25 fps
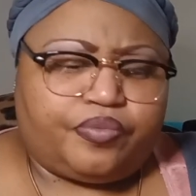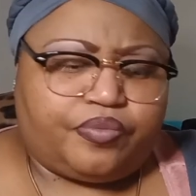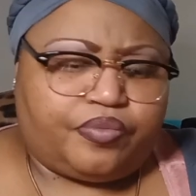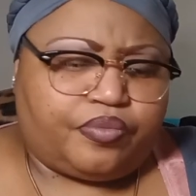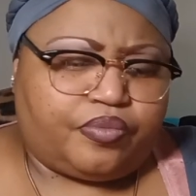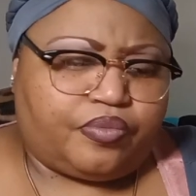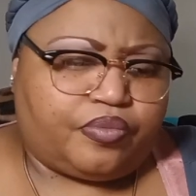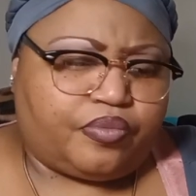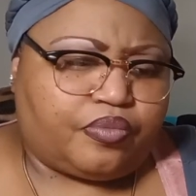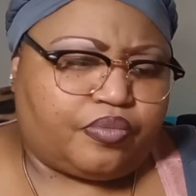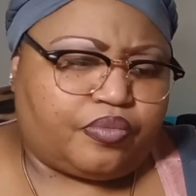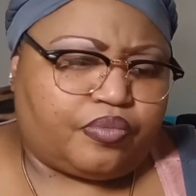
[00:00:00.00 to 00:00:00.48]

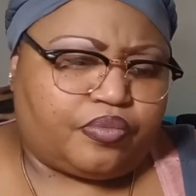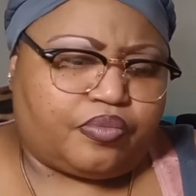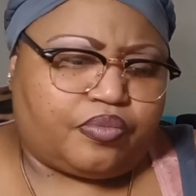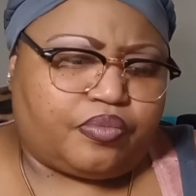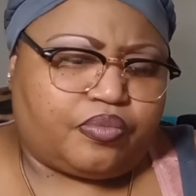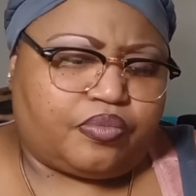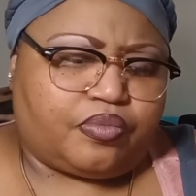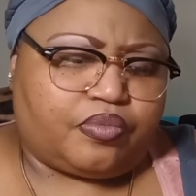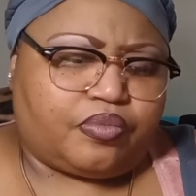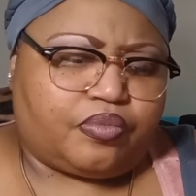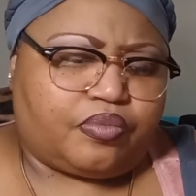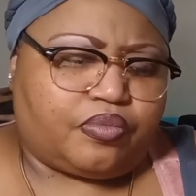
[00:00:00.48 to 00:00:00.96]

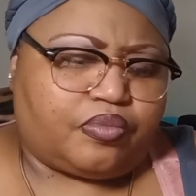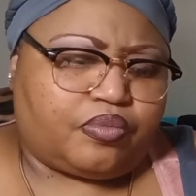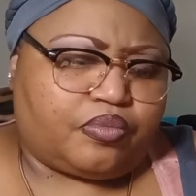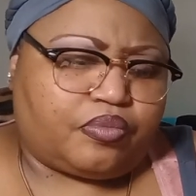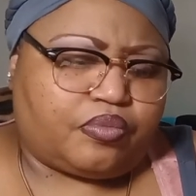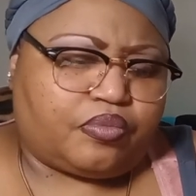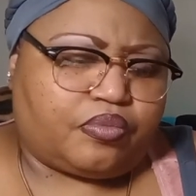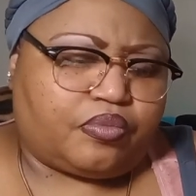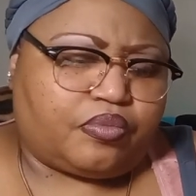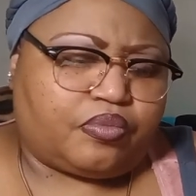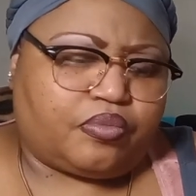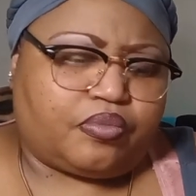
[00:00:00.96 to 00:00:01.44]

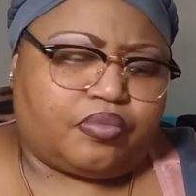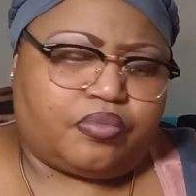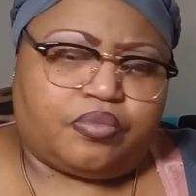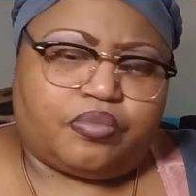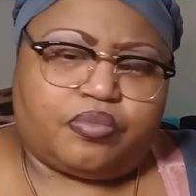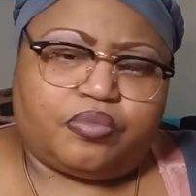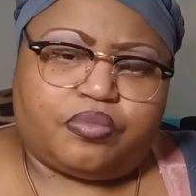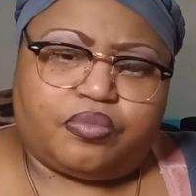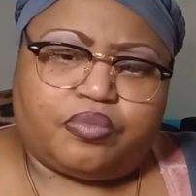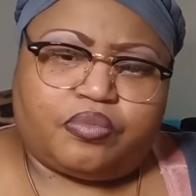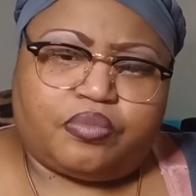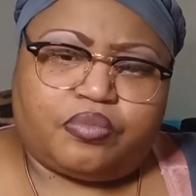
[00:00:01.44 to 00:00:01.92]

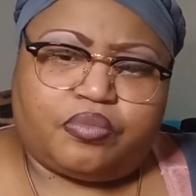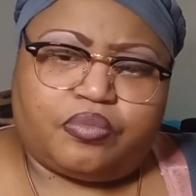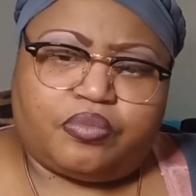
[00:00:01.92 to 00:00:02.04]
Nothing is said.